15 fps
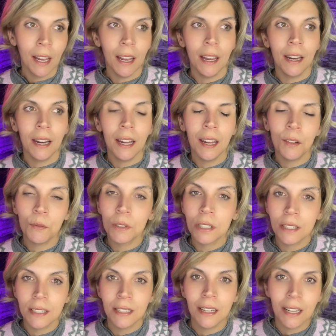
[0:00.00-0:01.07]
And it
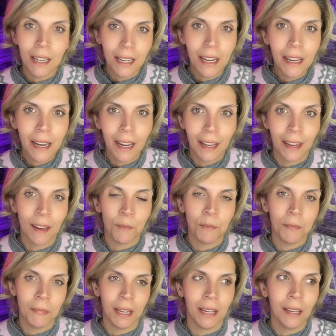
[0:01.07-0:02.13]
was eating at
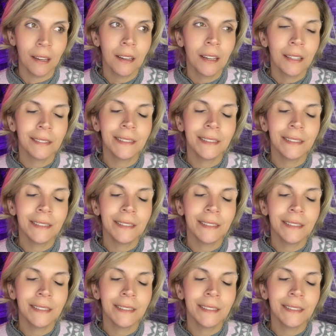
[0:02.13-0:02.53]
me